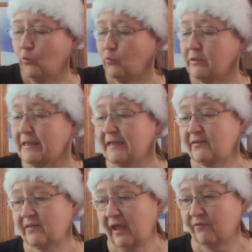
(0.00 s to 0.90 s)

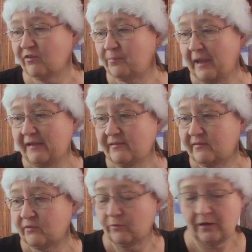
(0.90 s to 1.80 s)
need to have space,
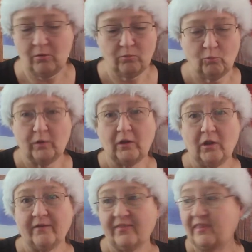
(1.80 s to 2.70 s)
so they don't want a
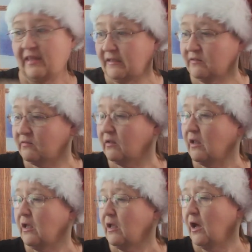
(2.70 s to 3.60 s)
lot of things,
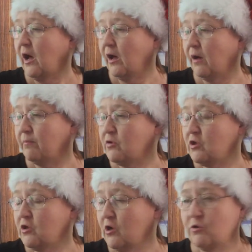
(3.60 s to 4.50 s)

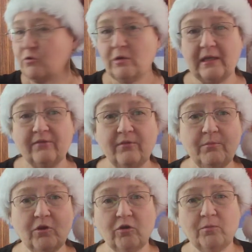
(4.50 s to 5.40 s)
you can give them
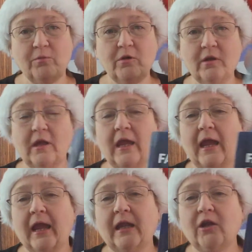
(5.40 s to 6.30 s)
the cookbook
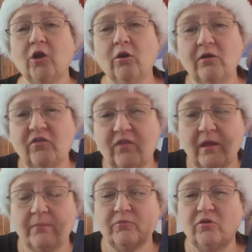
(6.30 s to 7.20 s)
and encourage
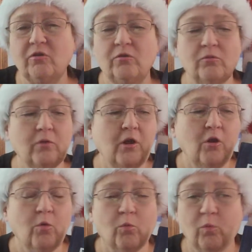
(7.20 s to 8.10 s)
them to
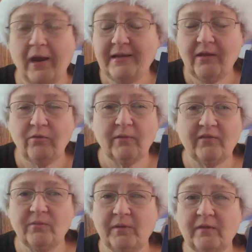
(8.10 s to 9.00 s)
write down the
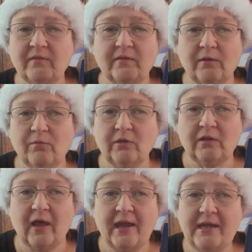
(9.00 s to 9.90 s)
recipes that they really
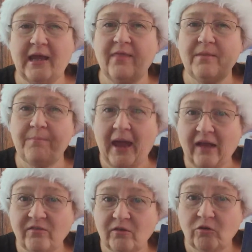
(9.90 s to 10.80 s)
like and then
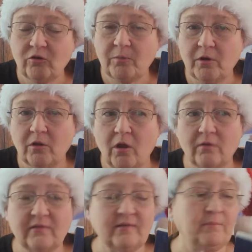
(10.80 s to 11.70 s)
pass the cookbook
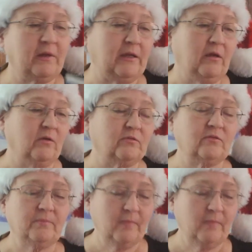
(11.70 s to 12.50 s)
along to somebody else.